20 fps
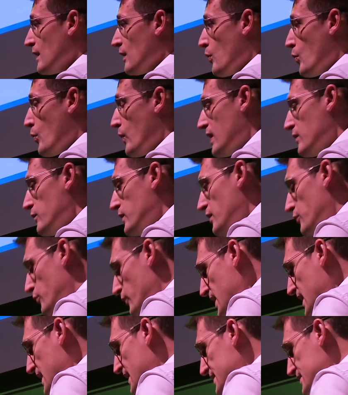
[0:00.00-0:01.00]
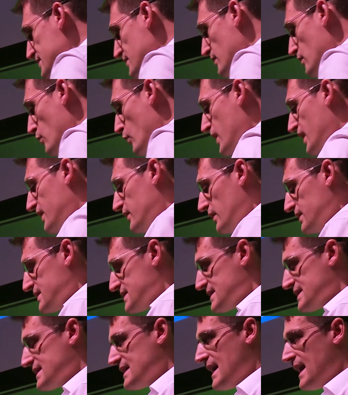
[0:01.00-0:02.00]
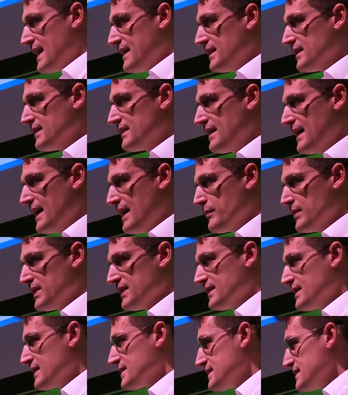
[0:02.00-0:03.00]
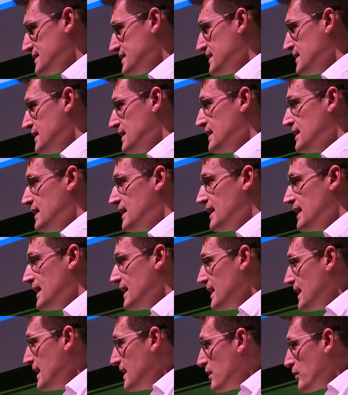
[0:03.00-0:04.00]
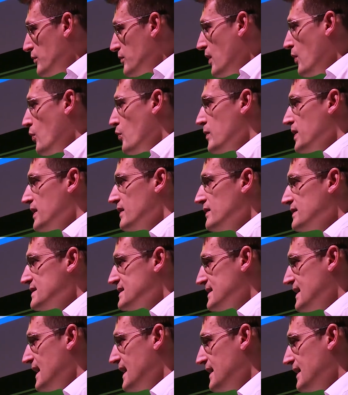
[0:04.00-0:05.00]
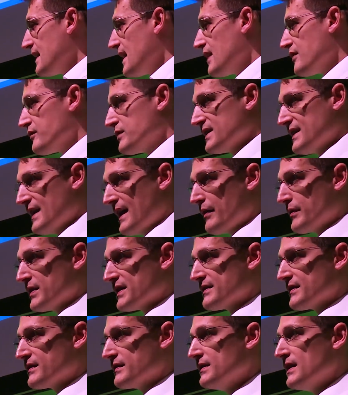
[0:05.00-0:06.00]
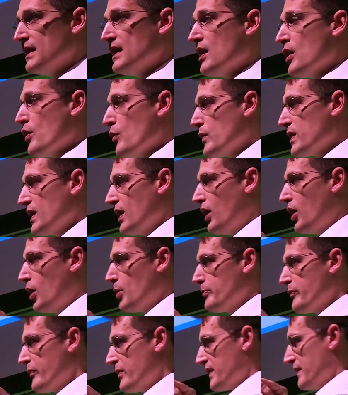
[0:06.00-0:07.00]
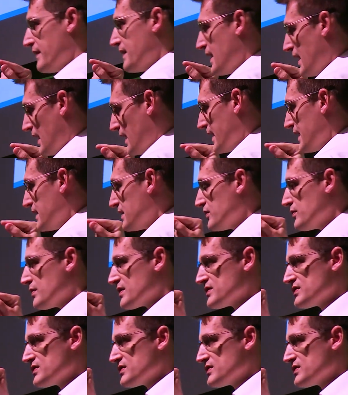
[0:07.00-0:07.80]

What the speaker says: when we read, we are not scanning characters in a row. We are not scanning every character. We hop with the eye to a